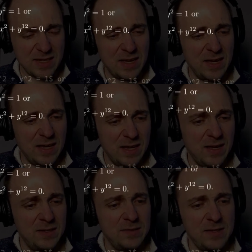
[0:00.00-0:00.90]

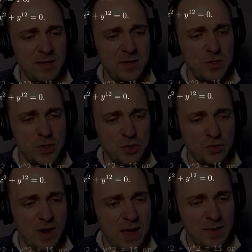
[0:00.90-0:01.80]
Uh, you know, you can
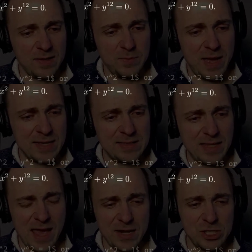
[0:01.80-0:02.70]
try like
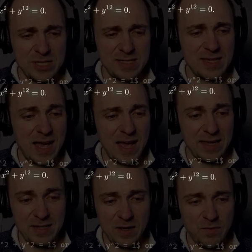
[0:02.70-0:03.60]
backslash
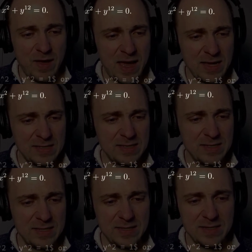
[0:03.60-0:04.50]
sine of x
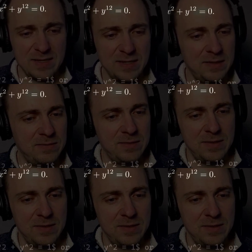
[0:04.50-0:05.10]
is a uh,